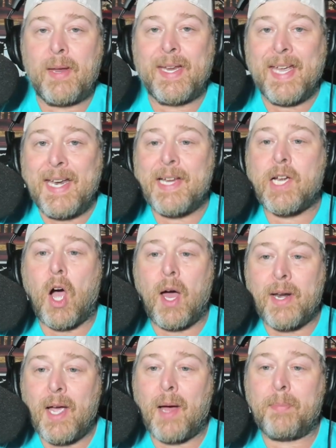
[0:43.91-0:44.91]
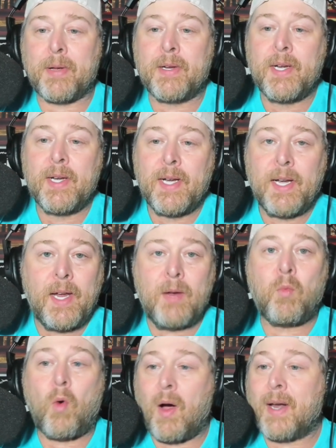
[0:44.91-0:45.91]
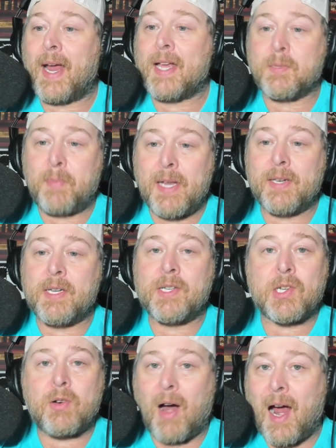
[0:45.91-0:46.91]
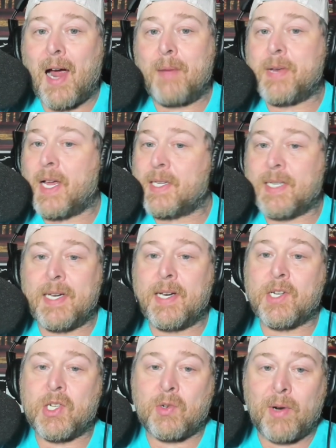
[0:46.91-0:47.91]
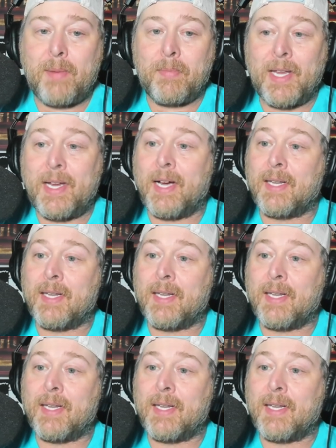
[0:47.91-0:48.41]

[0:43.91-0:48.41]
getting caught up in what has been described as an extremely